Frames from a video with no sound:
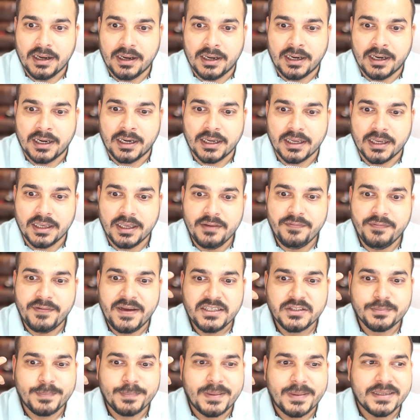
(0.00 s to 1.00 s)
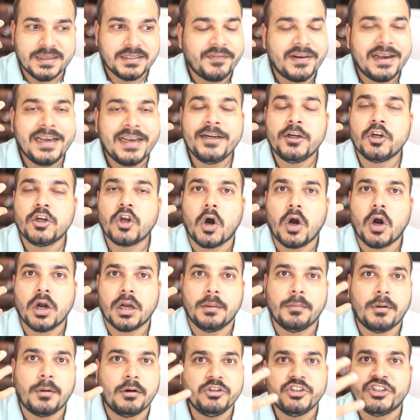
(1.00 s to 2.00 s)
Uh, if I specifically talk
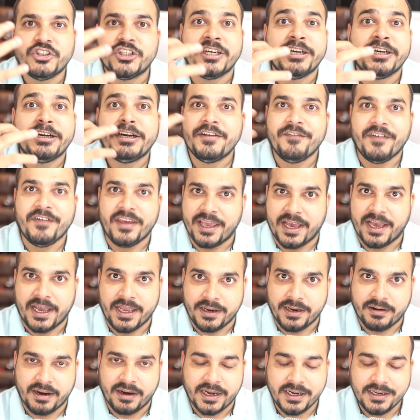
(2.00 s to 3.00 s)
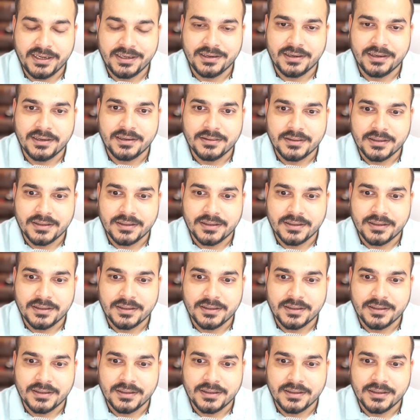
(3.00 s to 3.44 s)
about generative A I, right?